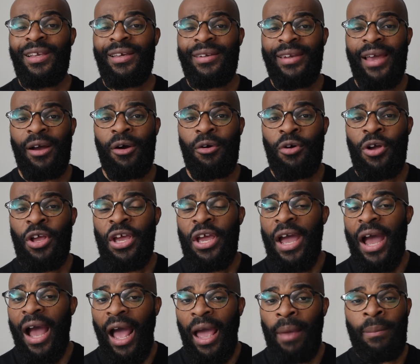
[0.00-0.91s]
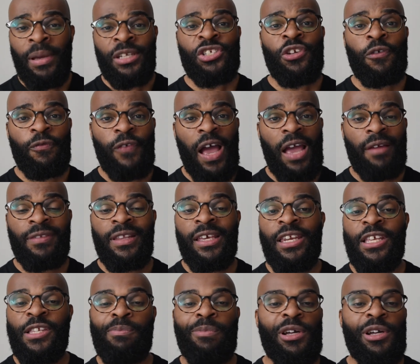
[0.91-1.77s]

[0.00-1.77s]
Now, I mentioned five ladies,